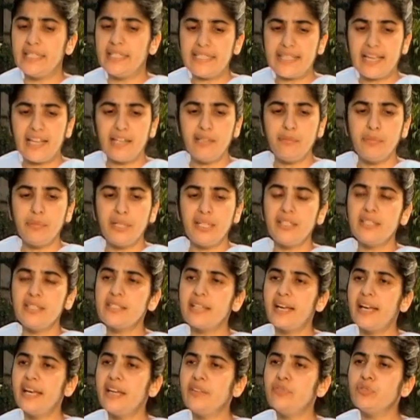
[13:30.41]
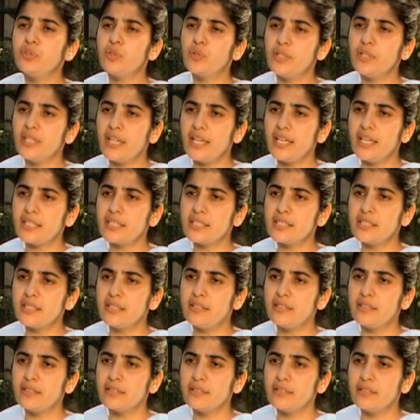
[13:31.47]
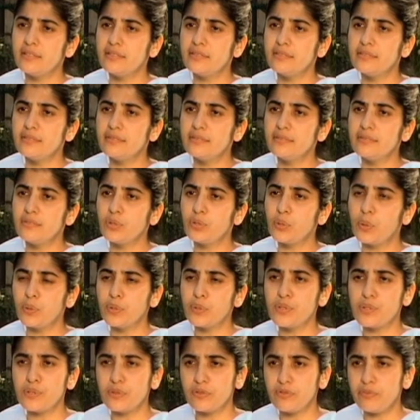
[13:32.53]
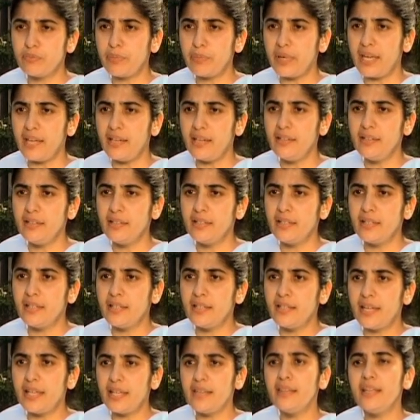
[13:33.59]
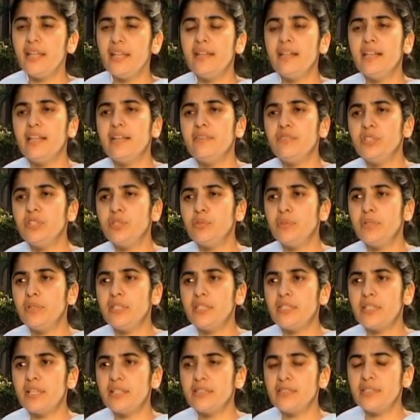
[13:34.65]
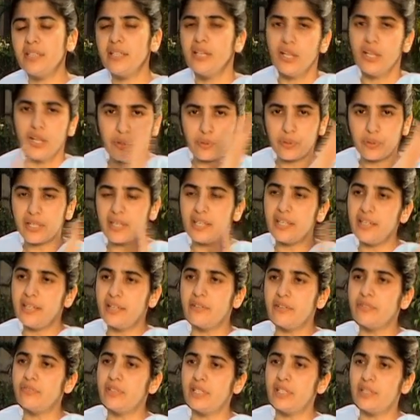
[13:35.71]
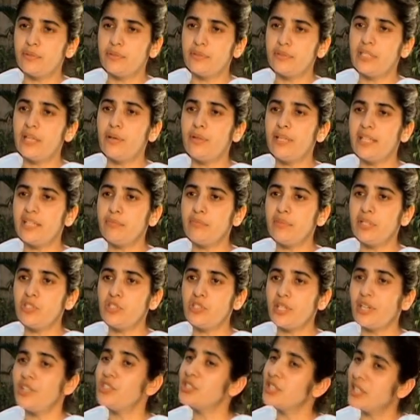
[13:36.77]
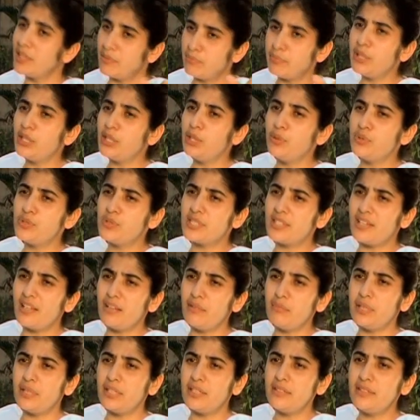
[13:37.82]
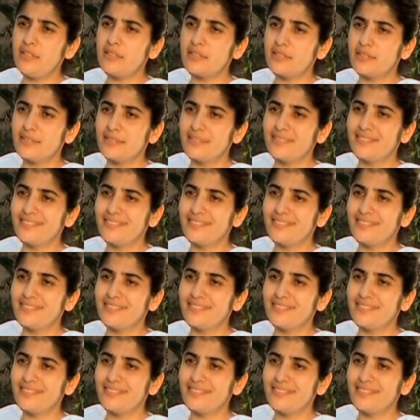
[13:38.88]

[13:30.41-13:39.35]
10 minutes I have created thoughts of pain, and then 11th minute I say, okay, enough now. Now let me change. But those 10 minutes...